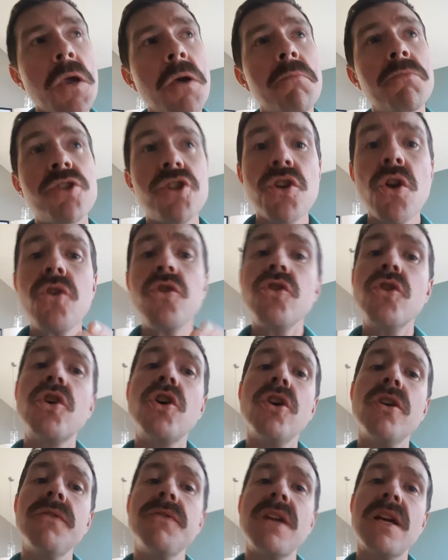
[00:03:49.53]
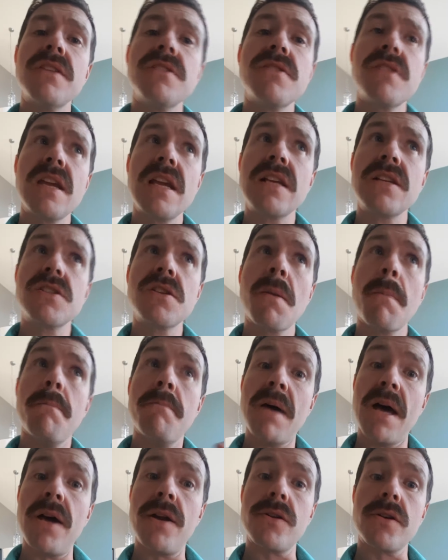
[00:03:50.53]
But you could have done things
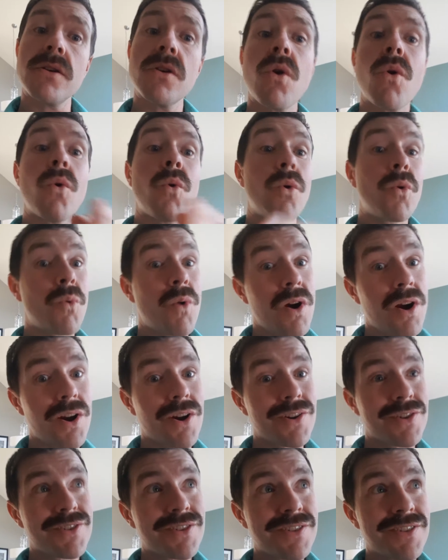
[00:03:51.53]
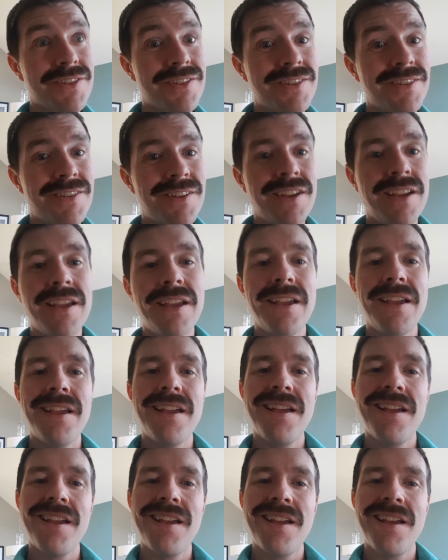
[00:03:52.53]
better or worse.
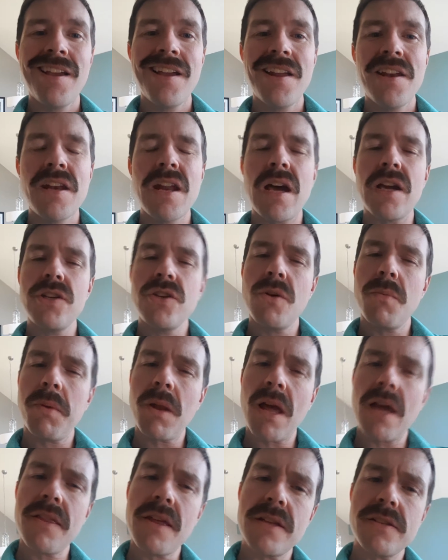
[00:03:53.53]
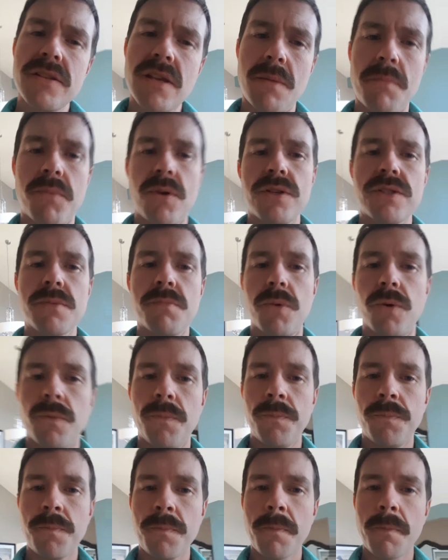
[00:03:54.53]
Now, you apply that same principle
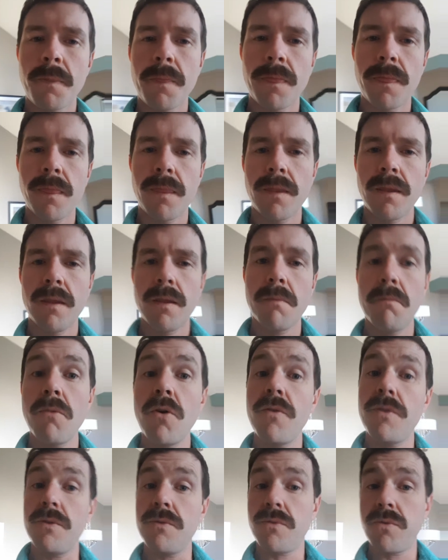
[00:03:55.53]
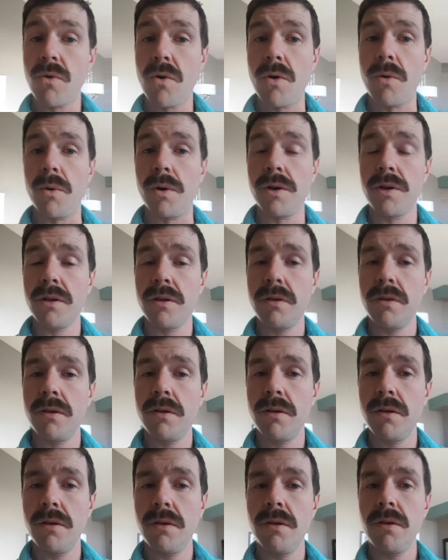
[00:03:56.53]
moving forward
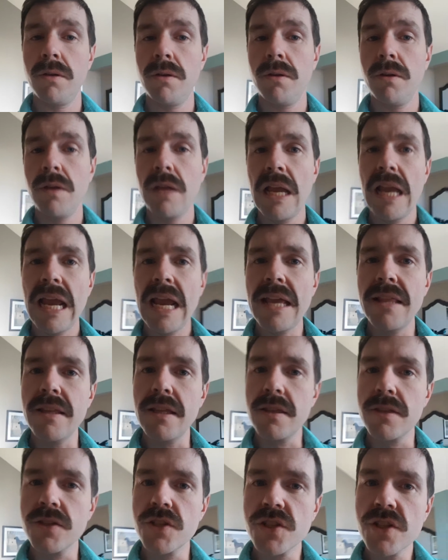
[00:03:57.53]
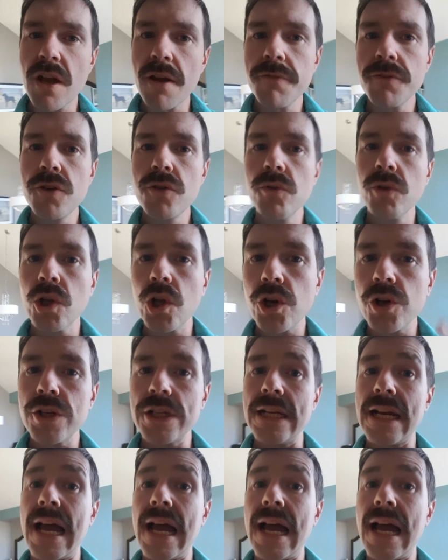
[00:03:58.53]
in that the stuff you learned in